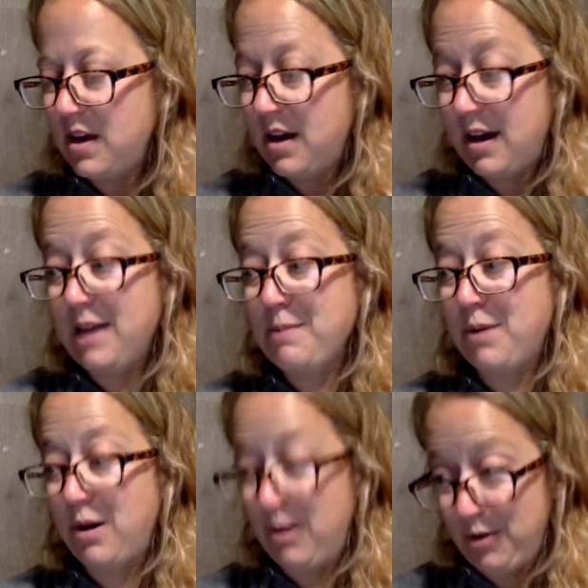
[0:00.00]
I'm
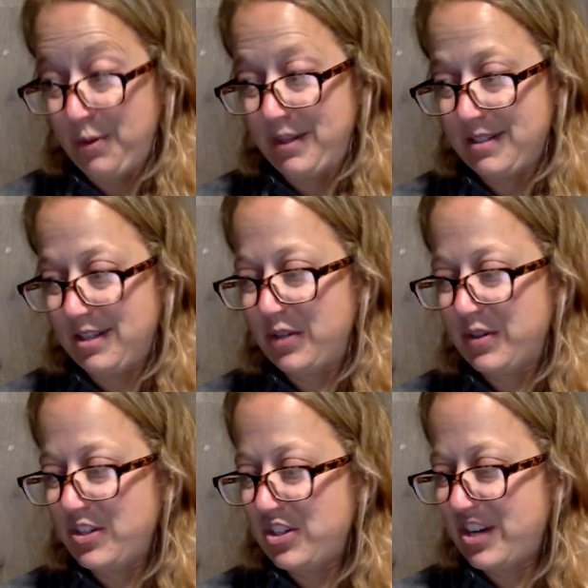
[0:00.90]
always
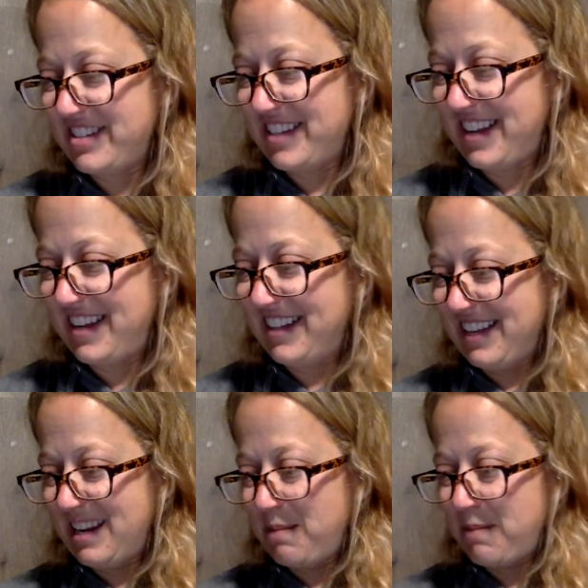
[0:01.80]
hungry, Josh said,
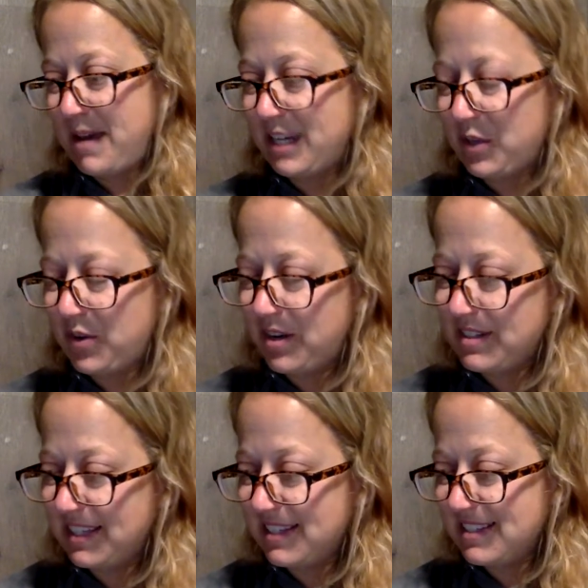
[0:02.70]
leaning back and
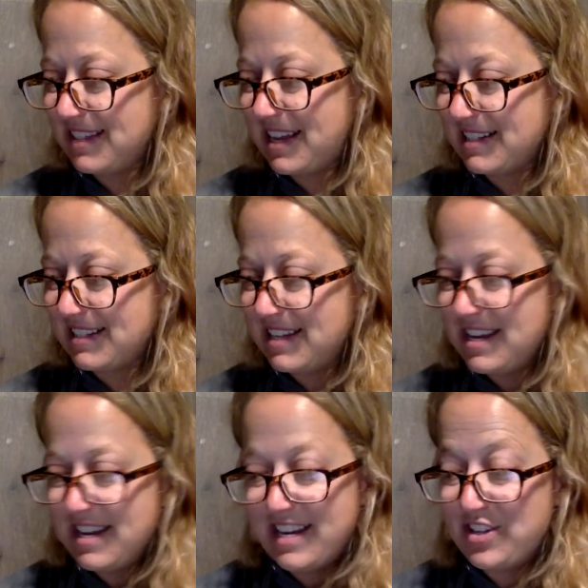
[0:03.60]
crossing his legs.
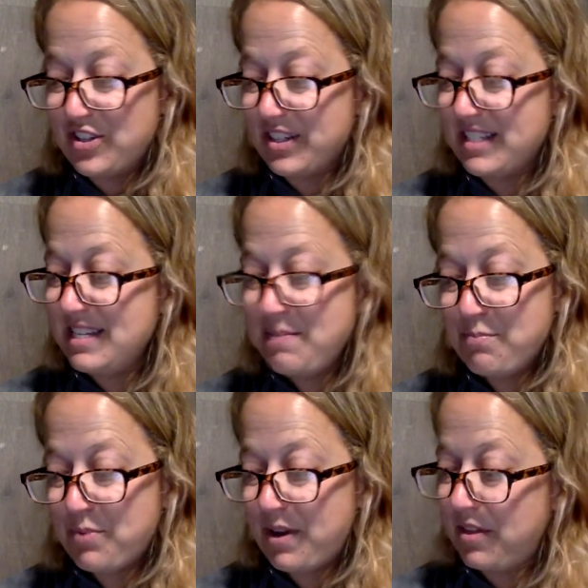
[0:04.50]
He took a deep
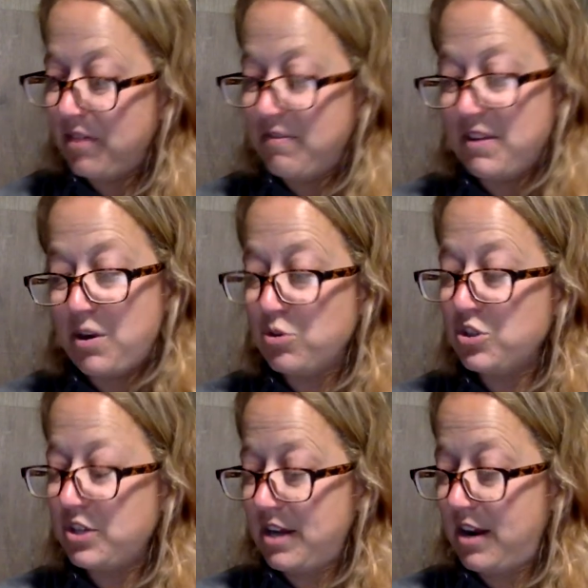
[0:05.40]
breath of the
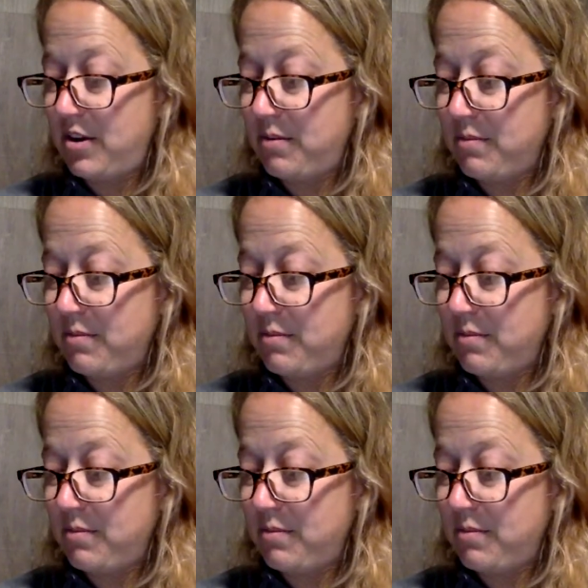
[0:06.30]
ocean air.